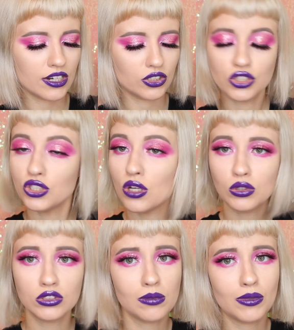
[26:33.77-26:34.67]
They're so
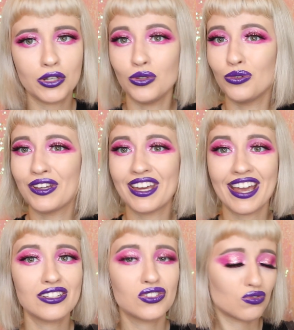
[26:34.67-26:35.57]
similar, you
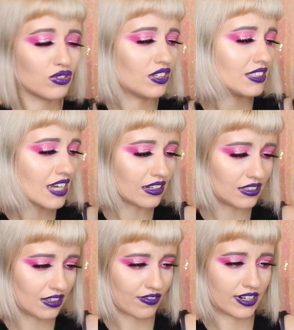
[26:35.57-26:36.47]
can't really
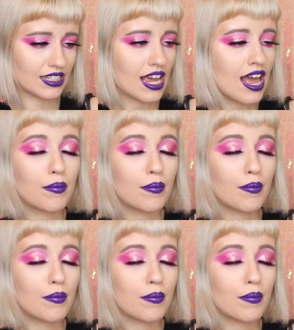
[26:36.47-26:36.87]
tell the difference.